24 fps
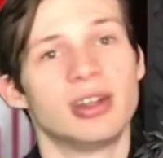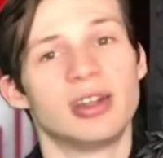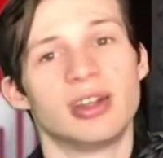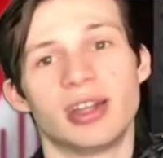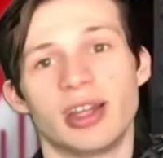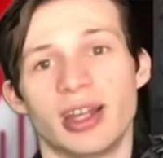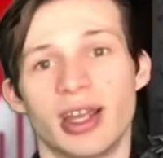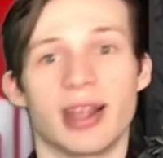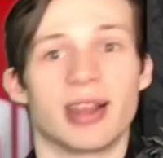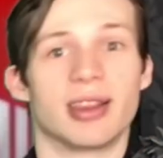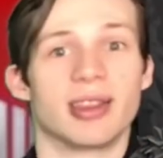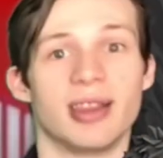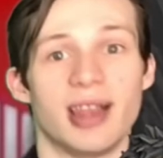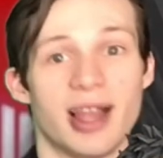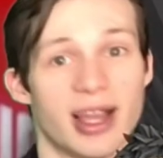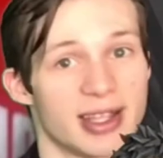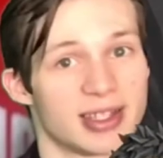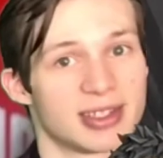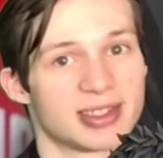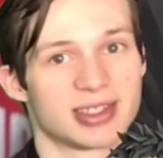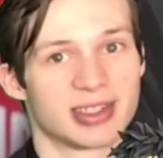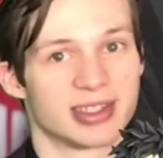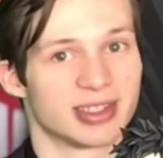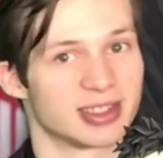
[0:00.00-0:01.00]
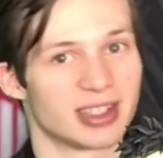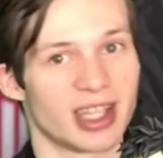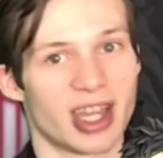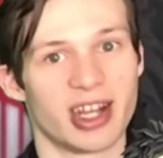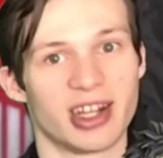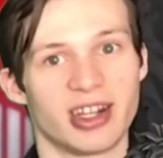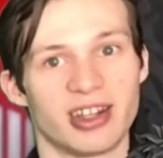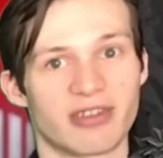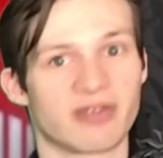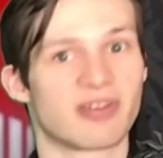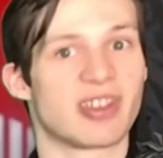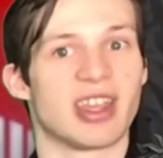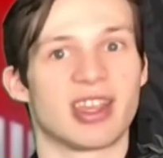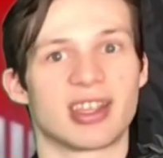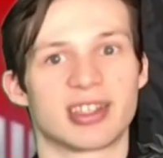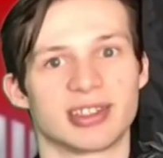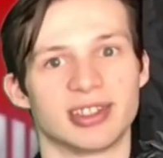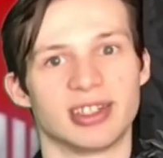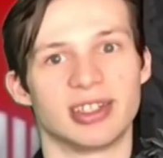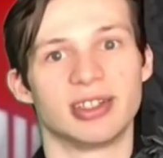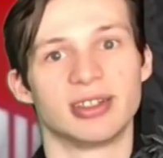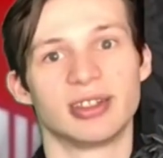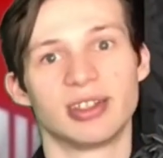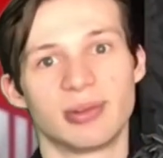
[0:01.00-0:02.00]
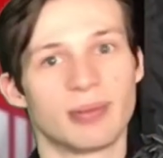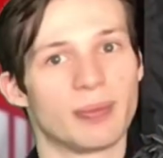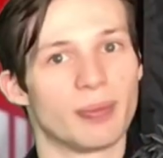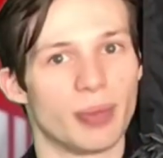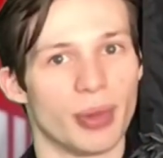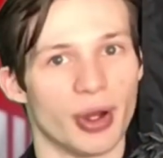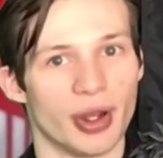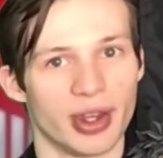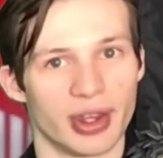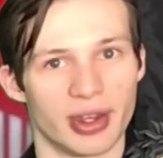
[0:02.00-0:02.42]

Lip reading: unless the sedative kicks in. But